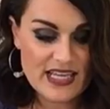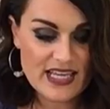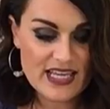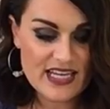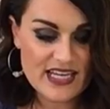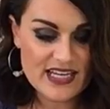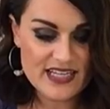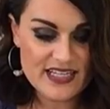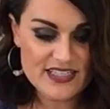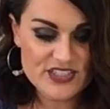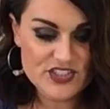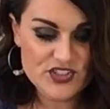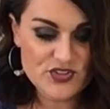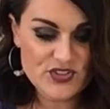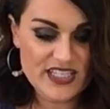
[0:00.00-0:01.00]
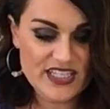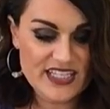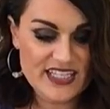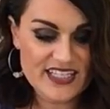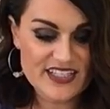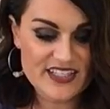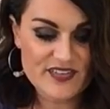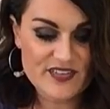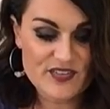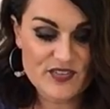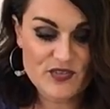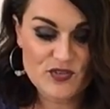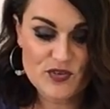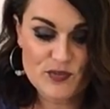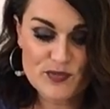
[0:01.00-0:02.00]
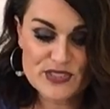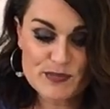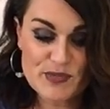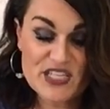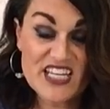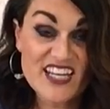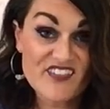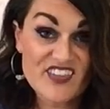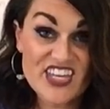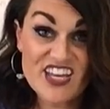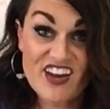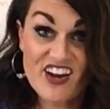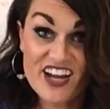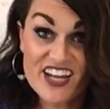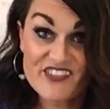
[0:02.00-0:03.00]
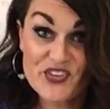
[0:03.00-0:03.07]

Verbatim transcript: And you, speaking of ECOT,